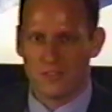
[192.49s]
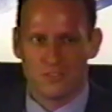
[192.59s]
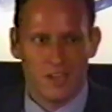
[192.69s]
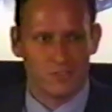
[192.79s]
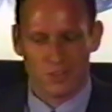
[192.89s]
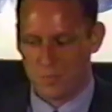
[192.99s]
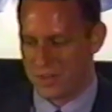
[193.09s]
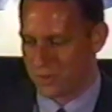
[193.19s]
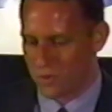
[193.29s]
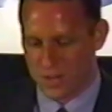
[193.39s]
I say is going to be
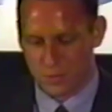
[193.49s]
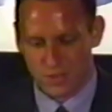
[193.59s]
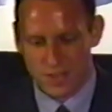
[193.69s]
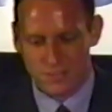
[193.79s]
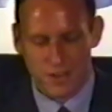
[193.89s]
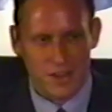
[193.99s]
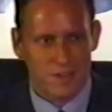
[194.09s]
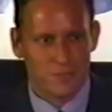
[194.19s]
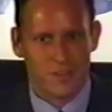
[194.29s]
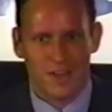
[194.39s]
an incredible letdown
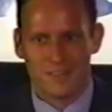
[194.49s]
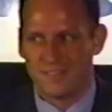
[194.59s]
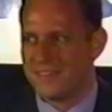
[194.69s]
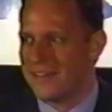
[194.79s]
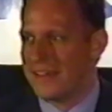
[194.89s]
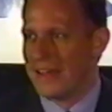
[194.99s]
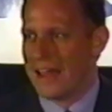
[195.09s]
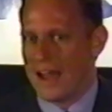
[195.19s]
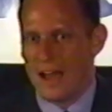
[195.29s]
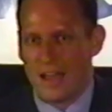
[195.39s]
after that, and
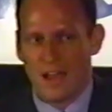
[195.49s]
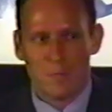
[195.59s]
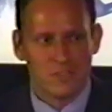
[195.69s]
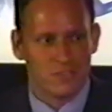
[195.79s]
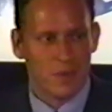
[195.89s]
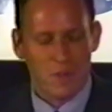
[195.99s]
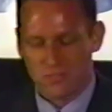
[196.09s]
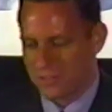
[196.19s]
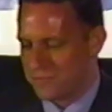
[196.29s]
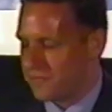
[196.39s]
I
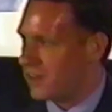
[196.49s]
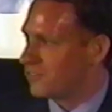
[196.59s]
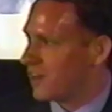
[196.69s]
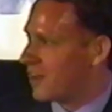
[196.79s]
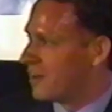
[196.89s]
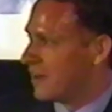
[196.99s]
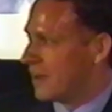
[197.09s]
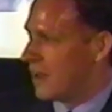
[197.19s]
must confess that I